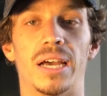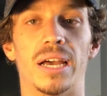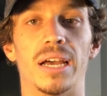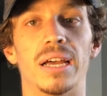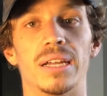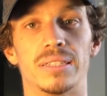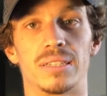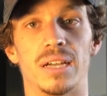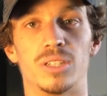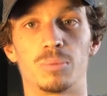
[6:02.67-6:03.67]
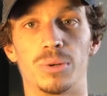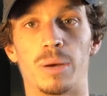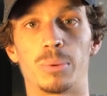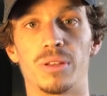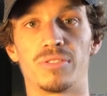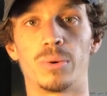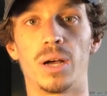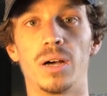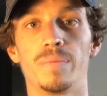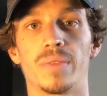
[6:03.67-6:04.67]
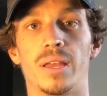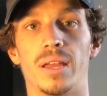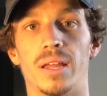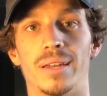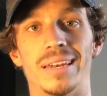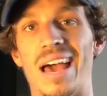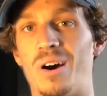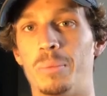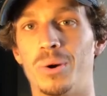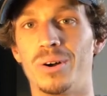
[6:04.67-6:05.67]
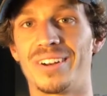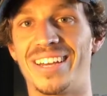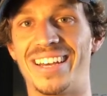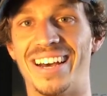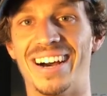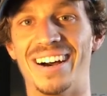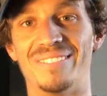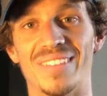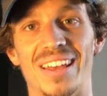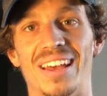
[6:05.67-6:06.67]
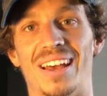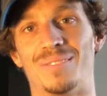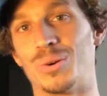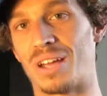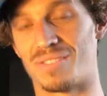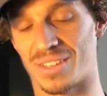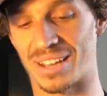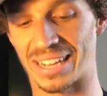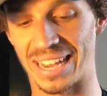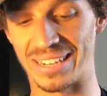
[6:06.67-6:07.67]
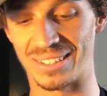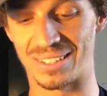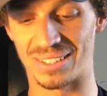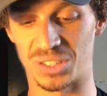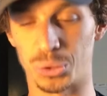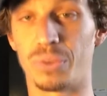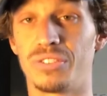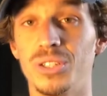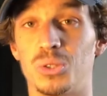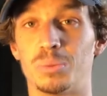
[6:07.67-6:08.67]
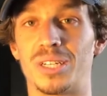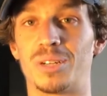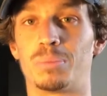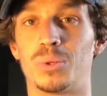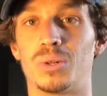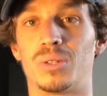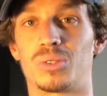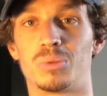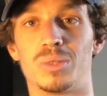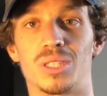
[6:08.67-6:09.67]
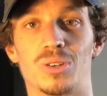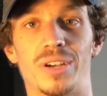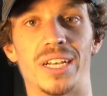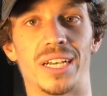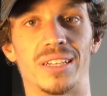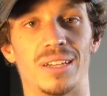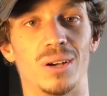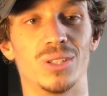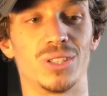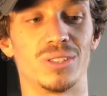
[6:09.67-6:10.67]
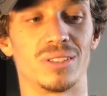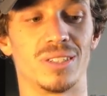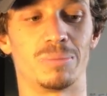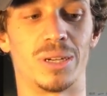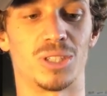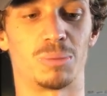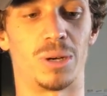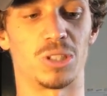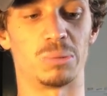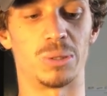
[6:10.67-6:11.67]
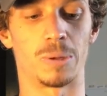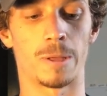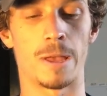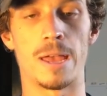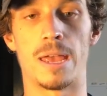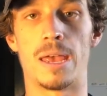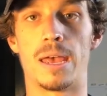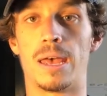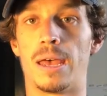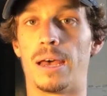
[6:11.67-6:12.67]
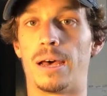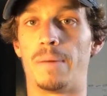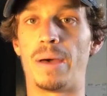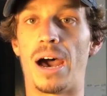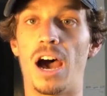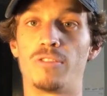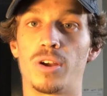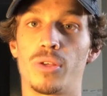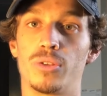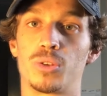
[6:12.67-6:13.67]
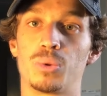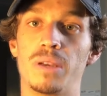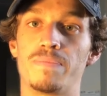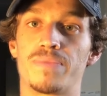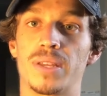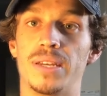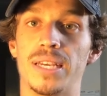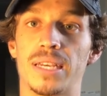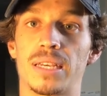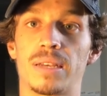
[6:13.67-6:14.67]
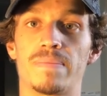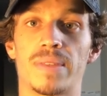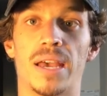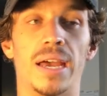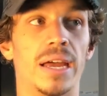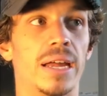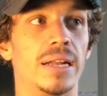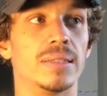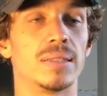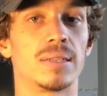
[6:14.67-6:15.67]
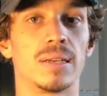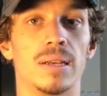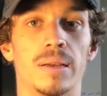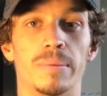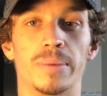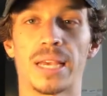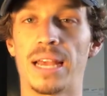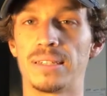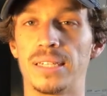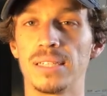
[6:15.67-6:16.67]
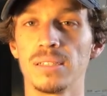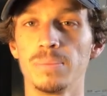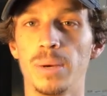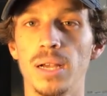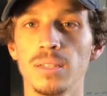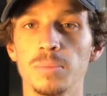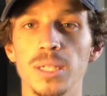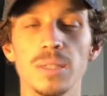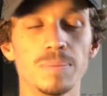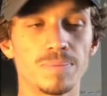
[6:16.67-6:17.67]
and I just put up with it for a while. Now I'm not. Um, doing everything I can to refuse swimming in a pool. I'll swim in the creek and the ocean as much as possible. Uh, about halfway through the swim, Nick and um, Michaela Nessa passed me,